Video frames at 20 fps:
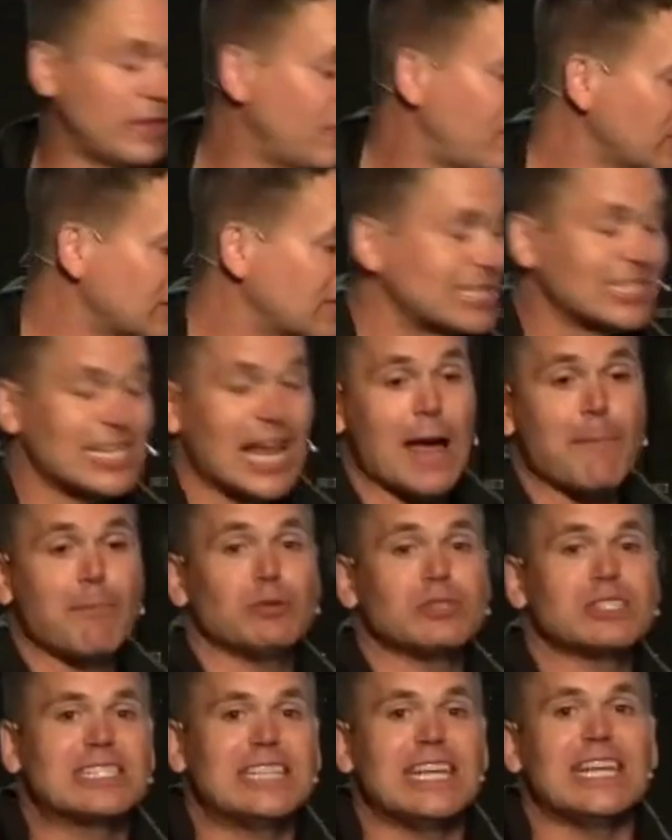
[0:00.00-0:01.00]
The
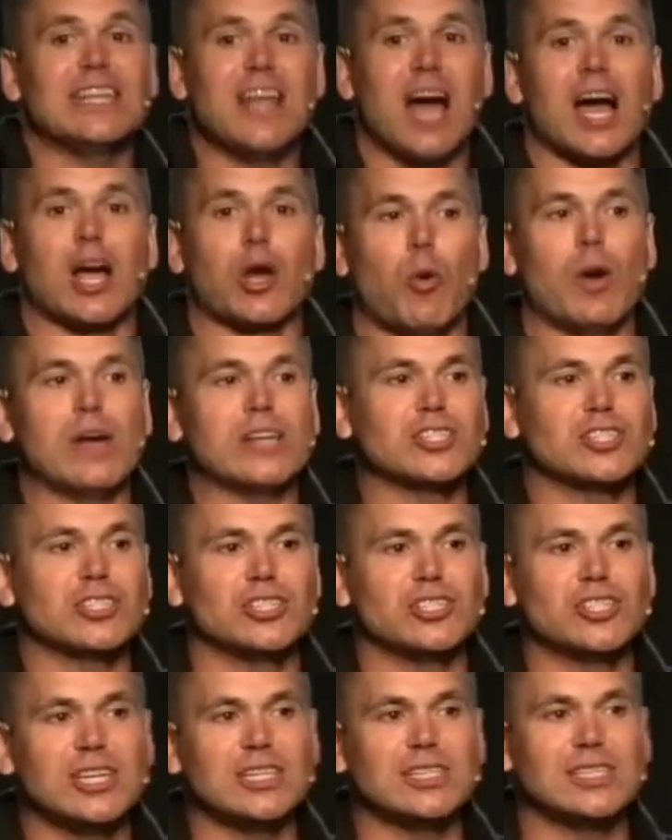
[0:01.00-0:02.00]
disciples did not
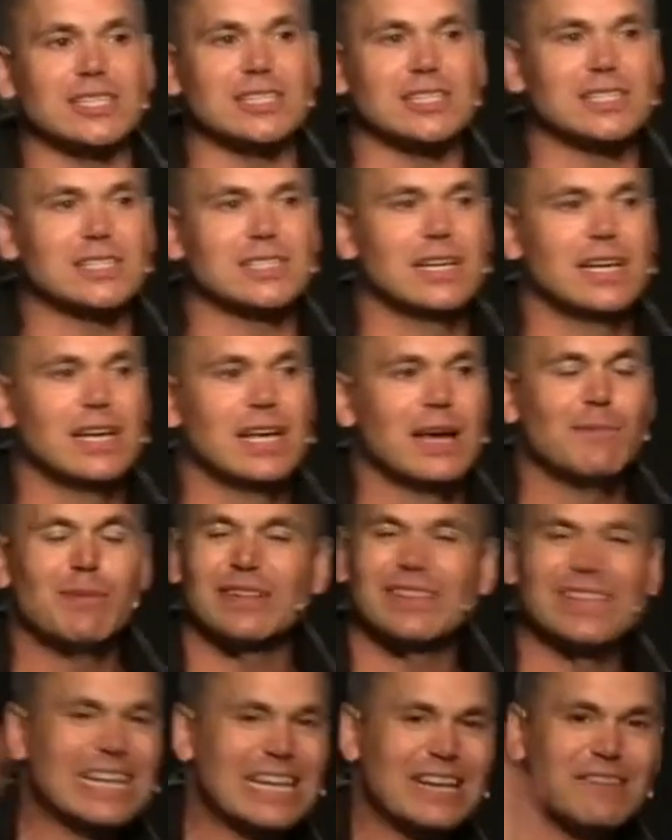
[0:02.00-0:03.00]
question Jesus,
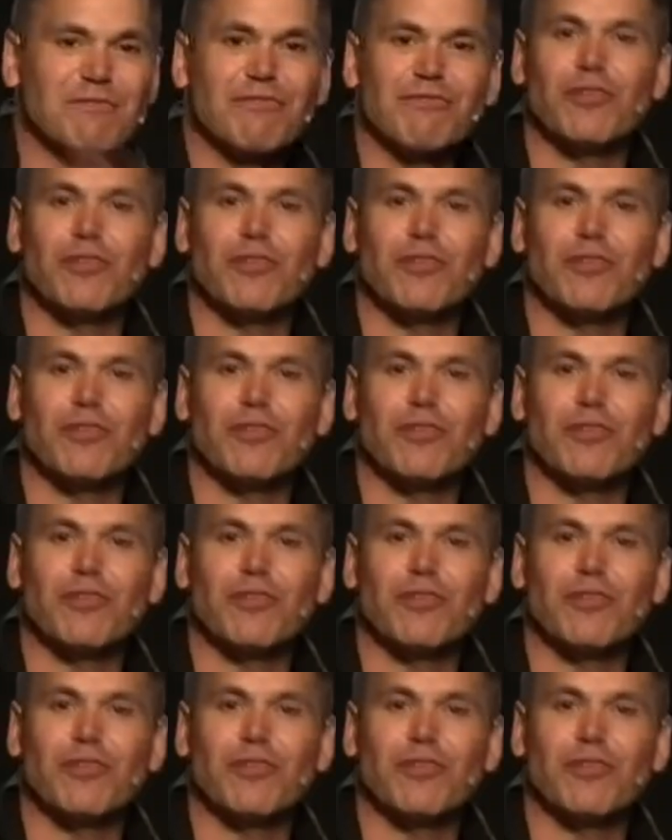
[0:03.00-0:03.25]
but they didn't